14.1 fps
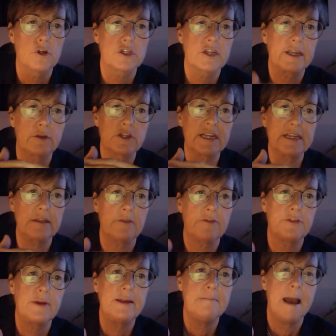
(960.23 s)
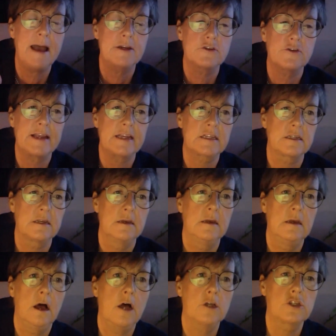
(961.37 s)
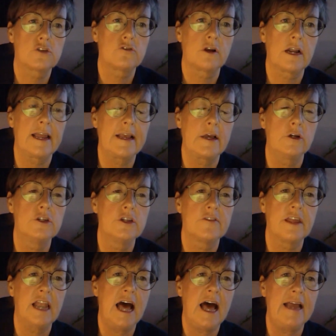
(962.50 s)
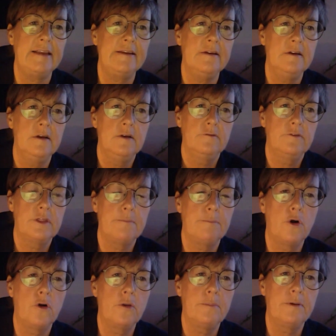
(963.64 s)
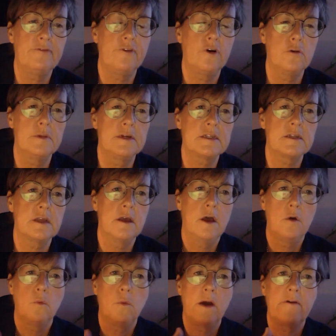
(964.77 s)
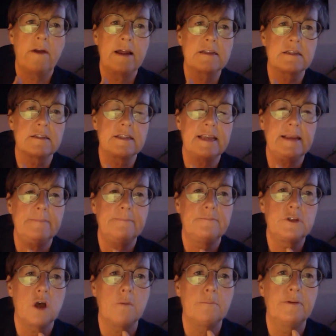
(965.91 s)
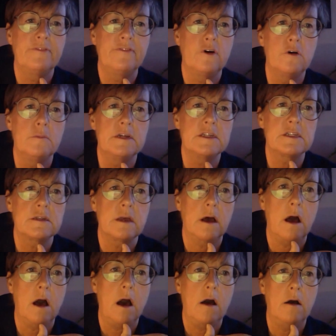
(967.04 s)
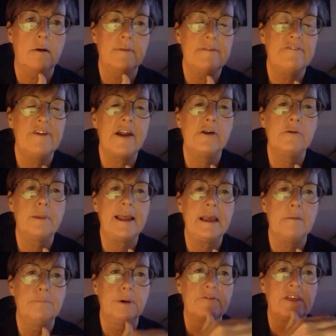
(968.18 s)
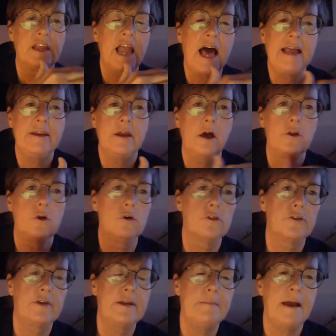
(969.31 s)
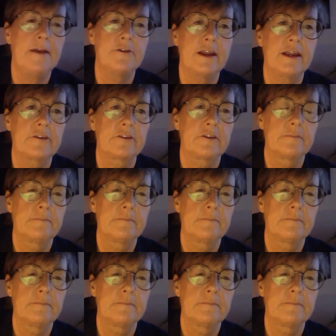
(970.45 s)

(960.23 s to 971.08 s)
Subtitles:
So you'll see the three metrics are struggling under the line for the poorer performers, whereas the top performers are invariably above the line on all three metrics.